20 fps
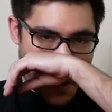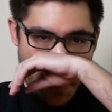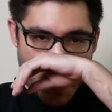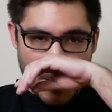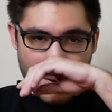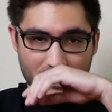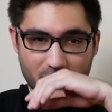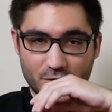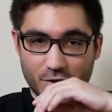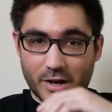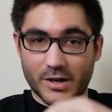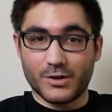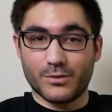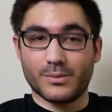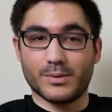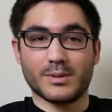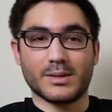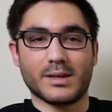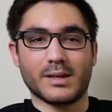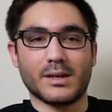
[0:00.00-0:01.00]
I
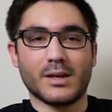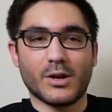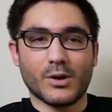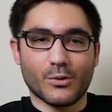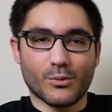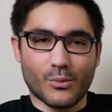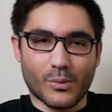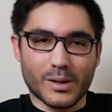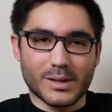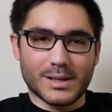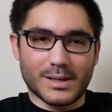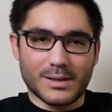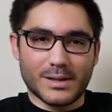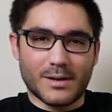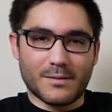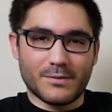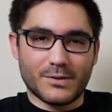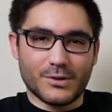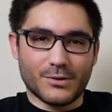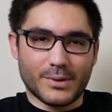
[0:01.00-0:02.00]
genuinely really
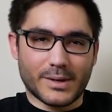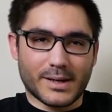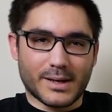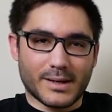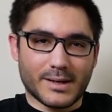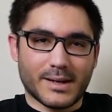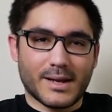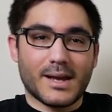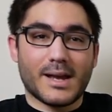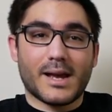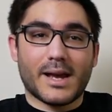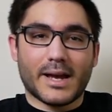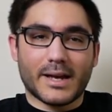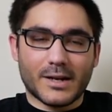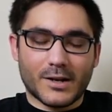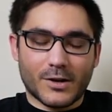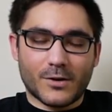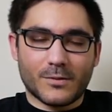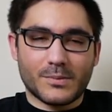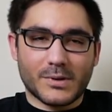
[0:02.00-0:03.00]
love doing it. And I
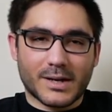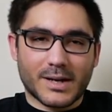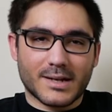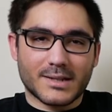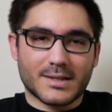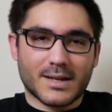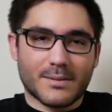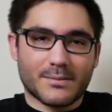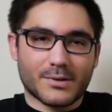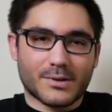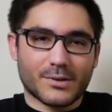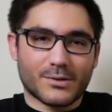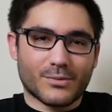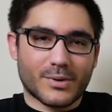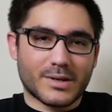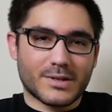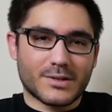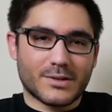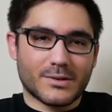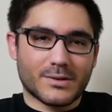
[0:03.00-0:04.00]
hope you guys have a good
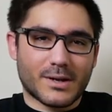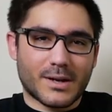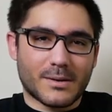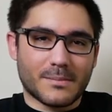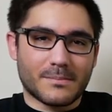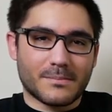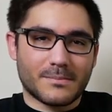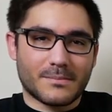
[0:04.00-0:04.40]
rest of your night.